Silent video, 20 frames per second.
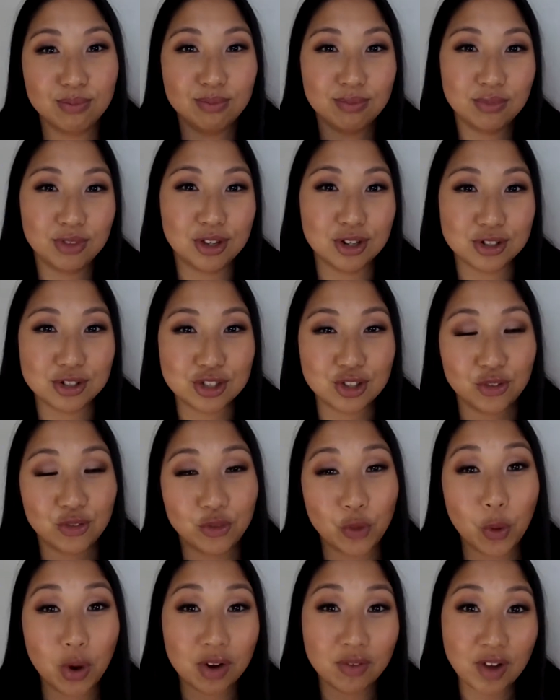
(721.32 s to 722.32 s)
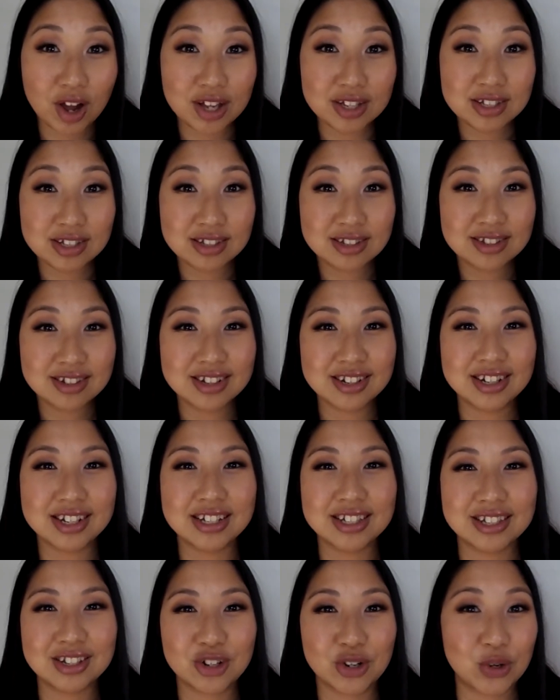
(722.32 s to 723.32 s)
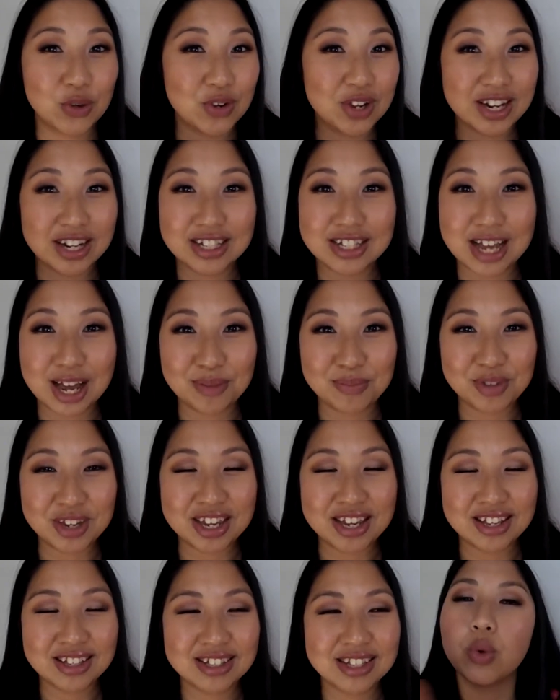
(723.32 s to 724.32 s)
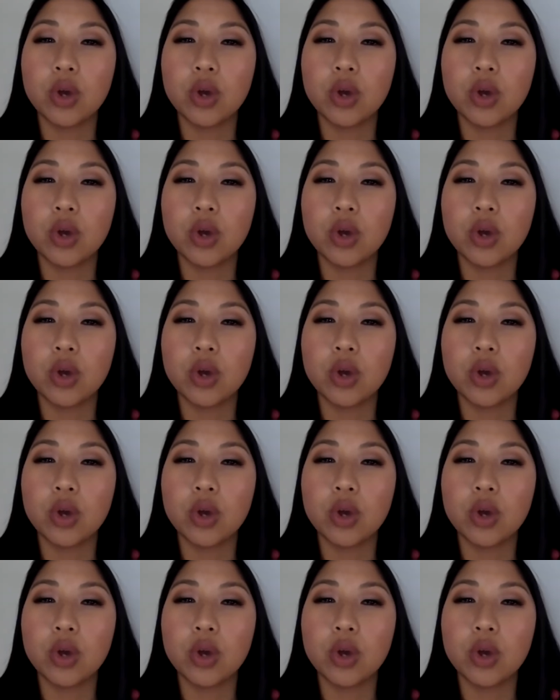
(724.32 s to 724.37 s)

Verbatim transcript: there's the four of us at Korean Adoptees.